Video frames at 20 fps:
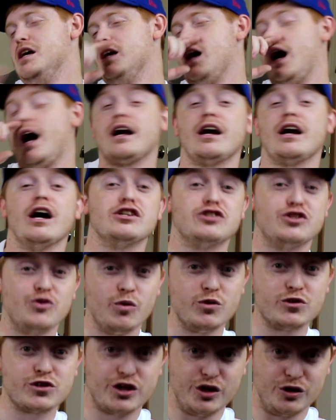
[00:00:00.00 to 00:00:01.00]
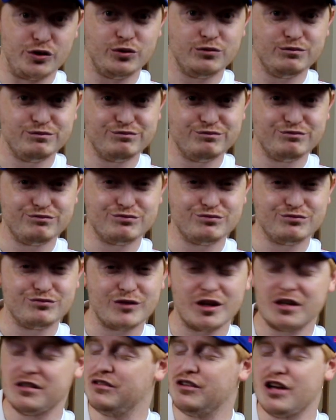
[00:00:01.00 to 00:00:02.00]
I got George Kittle
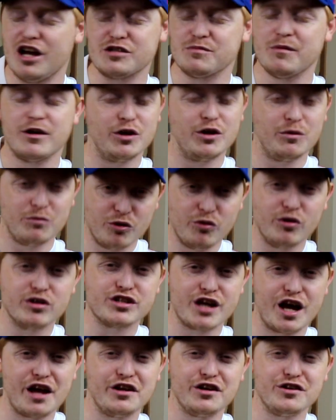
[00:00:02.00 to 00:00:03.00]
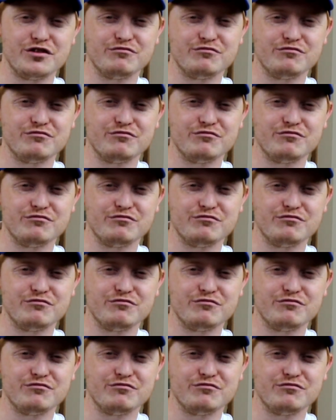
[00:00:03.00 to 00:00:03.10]
as my number one tight end.